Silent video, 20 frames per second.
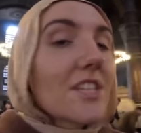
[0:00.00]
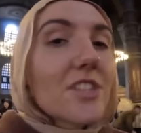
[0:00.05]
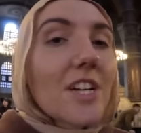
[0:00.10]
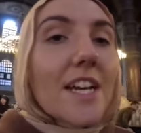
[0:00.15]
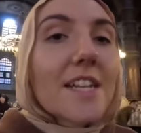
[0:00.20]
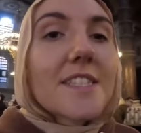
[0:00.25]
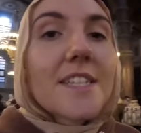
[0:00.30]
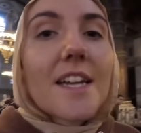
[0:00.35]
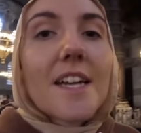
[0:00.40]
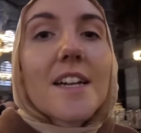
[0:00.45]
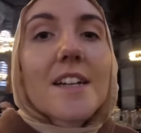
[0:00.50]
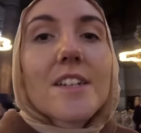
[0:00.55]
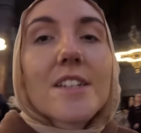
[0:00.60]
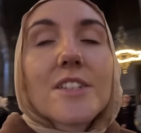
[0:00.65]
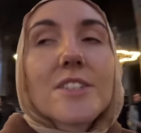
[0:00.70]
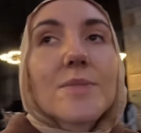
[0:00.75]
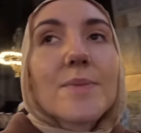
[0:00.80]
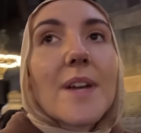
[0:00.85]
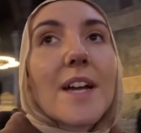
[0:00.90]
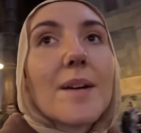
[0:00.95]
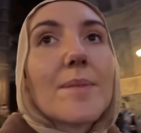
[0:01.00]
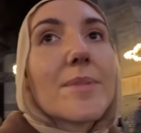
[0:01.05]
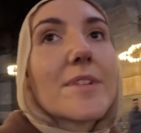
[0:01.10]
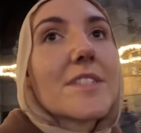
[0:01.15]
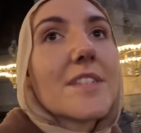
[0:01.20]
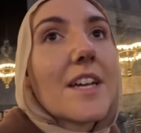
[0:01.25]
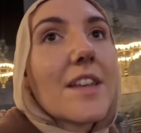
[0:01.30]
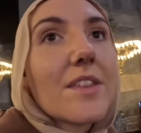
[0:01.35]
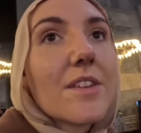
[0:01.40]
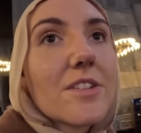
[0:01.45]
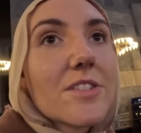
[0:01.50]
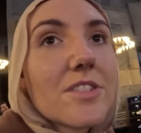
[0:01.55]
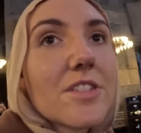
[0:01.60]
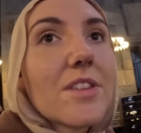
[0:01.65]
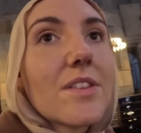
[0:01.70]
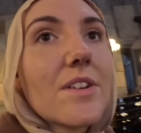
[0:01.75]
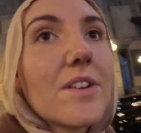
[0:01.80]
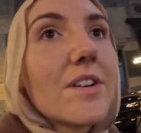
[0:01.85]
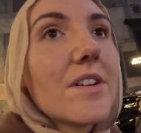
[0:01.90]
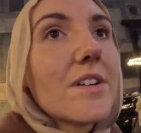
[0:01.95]
tried telling her as well because I thought she
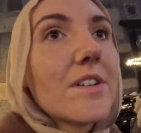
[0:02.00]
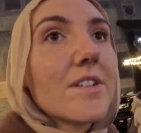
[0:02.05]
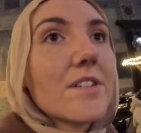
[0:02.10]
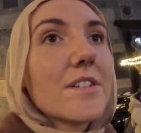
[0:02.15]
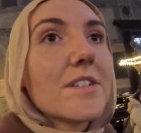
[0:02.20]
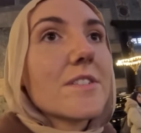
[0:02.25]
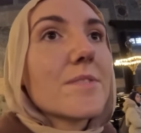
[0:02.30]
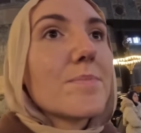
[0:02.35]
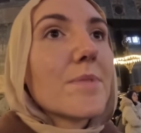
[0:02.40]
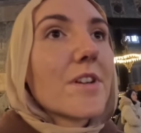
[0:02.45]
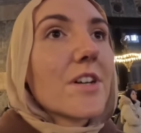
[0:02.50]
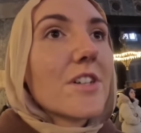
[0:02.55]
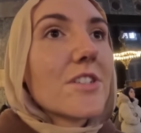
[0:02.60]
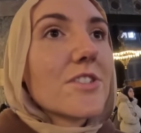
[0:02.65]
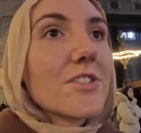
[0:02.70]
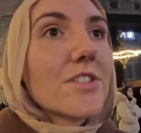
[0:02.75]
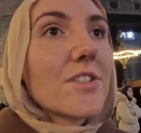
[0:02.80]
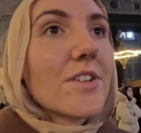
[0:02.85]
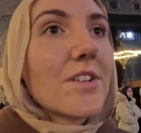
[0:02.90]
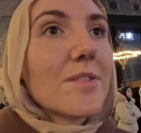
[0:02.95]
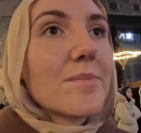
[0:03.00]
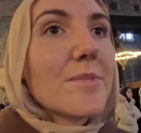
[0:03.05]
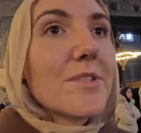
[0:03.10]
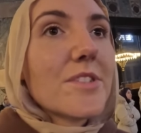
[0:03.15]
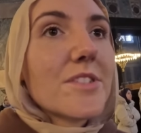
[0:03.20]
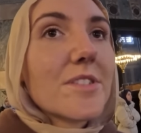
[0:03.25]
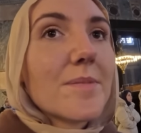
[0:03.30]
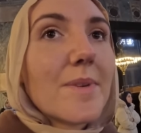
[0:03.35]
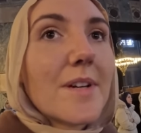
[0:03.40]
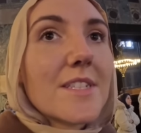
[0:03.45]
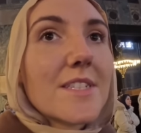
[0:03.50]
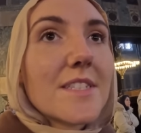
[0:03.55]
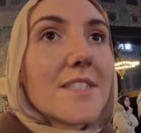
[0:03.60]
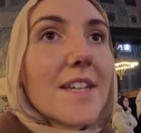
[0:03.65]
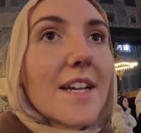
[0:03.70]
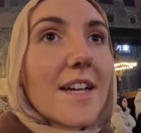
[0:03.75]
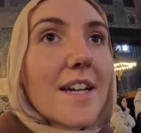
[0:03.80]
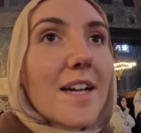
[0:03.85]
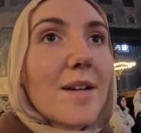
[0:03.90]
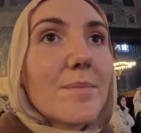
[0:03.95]
thought, oh, it's because you're non-Muslim. I says,
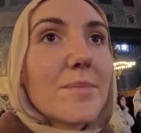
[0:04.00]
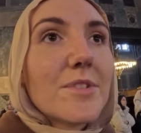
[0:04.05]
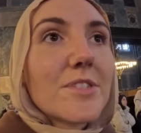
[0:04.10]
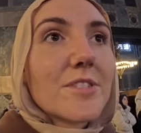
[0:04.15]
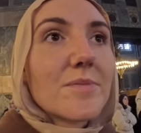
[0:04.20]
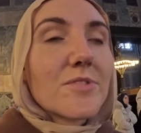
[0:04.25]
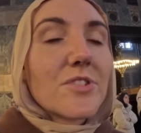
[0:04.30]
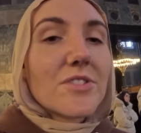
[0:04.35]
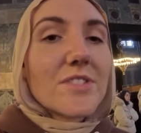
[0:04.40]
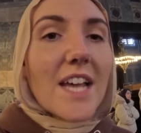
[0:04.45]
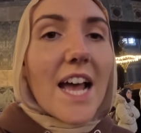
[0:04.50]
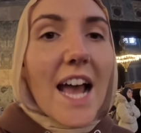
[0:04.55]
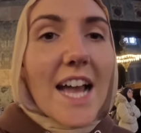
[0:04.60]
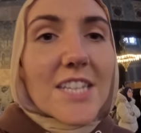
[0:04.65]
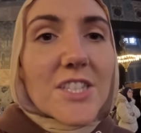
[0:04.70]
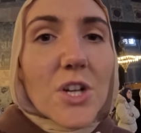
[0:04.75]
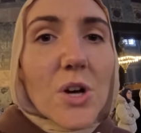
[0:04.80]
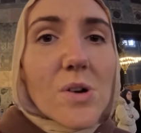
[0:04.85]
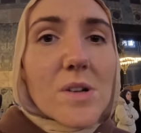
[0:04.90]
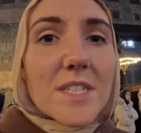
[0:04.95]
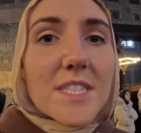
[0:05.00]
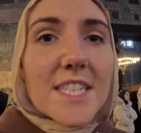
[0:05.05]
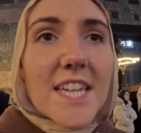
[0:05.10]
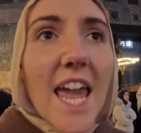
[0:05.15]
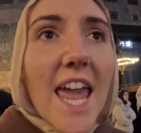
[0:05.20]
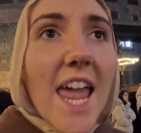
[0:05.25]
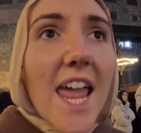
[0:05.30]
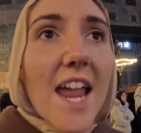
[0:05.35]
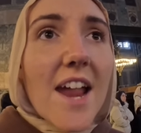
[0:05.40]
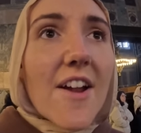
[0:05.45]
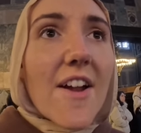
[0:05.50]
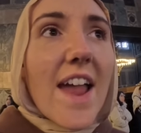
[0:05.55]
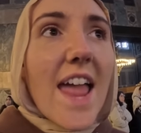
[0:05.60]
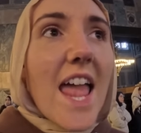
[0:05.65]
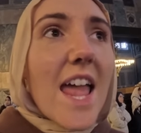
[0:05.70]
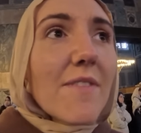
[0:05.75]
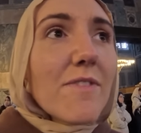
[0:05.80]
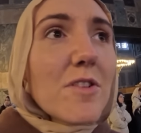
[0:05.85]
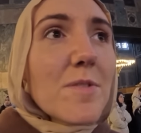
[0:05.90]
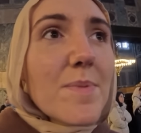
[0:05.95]
I am Muslim. She goes, I don't care.
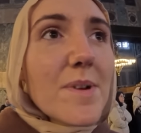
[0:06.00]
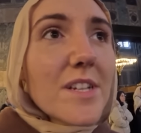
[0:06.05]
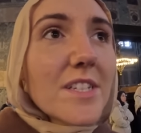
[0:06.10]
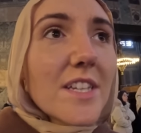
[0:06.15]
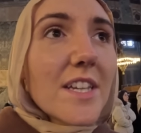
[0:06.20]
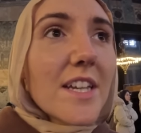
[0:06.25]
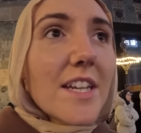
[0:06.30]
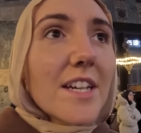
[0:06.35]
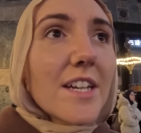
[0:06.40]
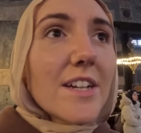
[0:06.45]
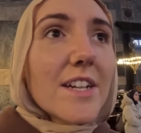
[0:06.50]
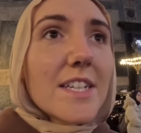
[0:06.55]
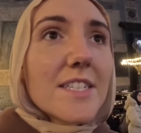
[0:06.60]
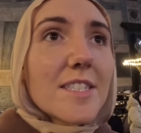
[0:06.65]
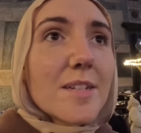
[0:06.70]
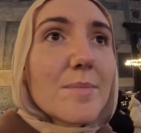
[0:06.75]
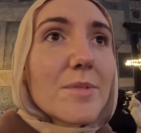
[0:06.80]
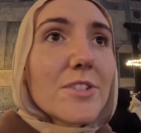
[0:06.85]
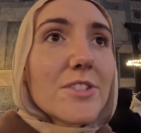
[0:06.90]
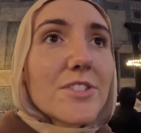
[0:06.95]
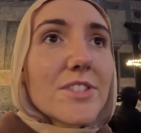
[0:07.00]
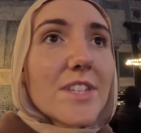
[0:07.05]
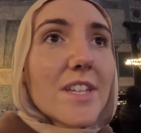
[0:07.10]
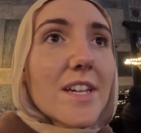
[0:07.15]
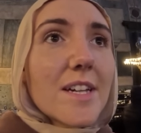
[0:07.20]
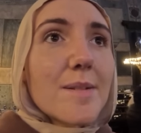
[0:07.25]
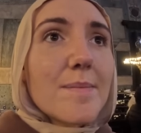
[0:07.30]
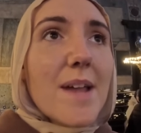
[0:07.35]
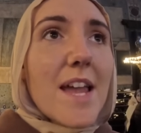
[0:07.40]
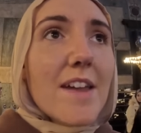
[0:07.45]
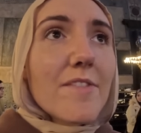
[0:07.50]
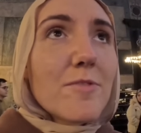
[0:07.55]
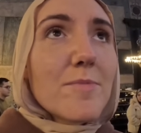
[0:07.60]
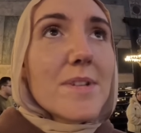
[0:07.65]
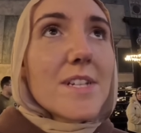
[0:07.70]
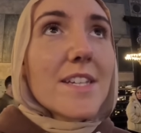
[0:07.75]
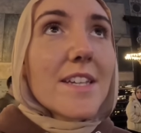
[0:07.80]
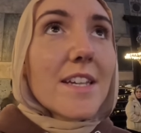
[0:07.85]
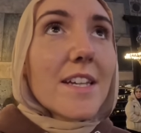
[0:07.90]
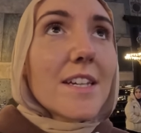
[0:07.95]
Everybody here is a Muslim.
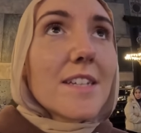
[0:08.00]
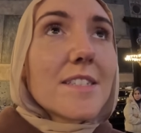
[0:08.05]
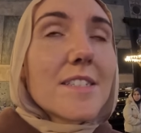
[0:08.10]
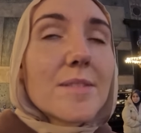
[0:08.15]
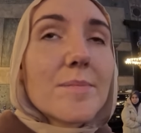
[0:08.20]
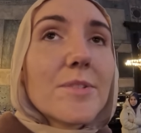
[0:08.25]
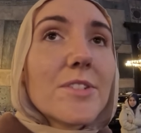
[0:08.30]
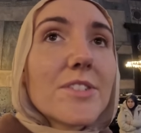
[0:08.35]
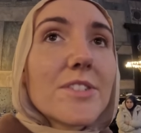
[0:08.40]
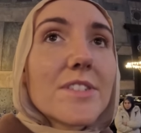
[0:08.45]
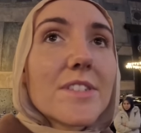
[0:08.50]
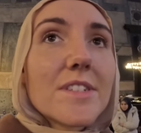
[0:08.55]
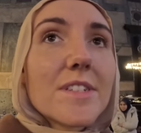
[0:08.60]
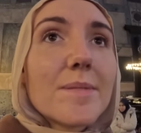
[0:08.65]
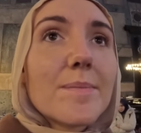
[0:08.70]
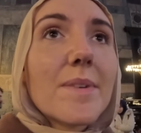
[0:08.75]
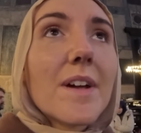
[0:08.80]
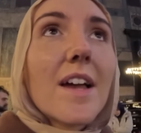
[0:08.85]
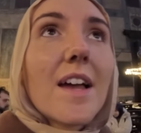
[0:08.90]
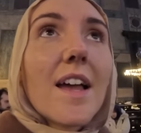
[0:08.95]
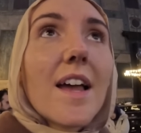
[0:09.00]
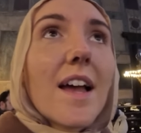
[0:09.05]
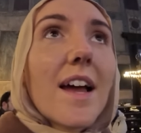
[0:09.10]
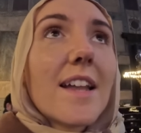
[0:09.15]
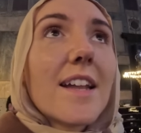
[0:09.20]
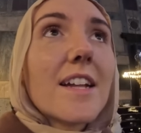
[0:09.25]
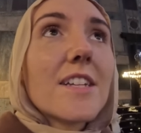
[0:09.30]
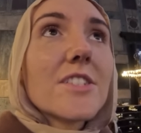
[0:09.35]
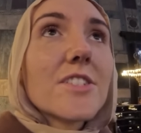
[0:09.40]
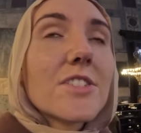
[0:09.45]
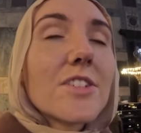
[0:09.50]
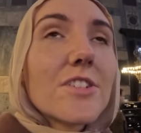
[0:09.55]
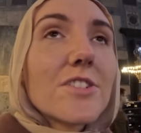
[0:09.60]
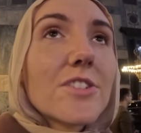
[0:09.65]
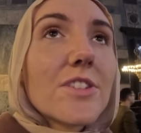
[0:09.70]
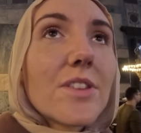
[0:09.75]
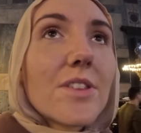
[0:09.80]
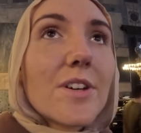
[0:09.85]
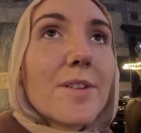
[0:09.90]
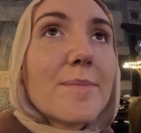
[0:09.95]
Everybody here is a Muslim. And I just thought
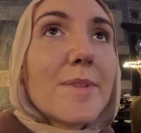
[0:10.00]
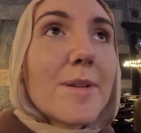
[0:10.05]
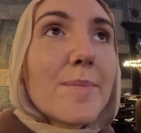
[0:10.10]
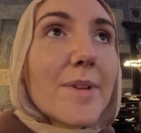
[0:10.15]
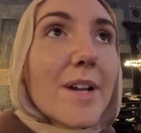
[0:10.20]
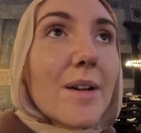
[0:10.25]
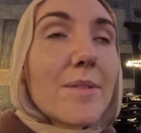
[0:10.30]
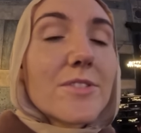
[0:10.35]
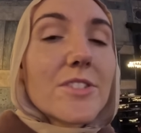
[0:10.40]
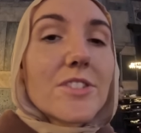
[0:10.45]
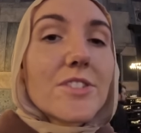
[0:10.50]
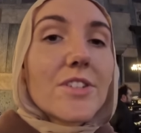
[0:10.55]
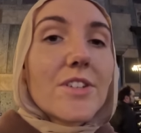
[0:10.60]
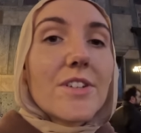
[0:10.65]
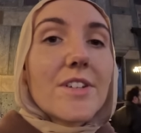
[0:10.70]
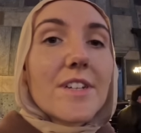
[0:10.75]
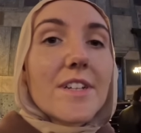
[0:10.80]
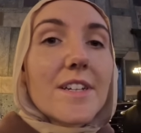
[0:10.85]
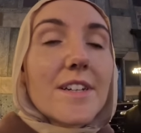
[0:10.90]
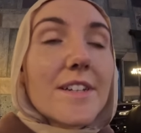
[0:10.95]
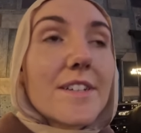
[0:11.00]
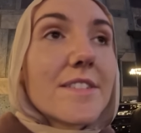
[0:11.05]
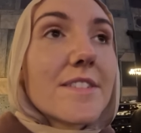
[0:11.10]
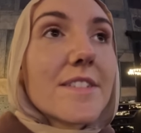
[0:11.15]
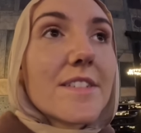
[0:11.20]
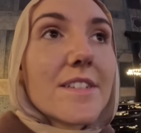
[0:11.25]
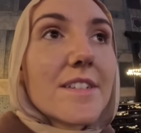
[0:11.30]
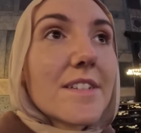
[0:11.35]
she thought maybe I was a tourist.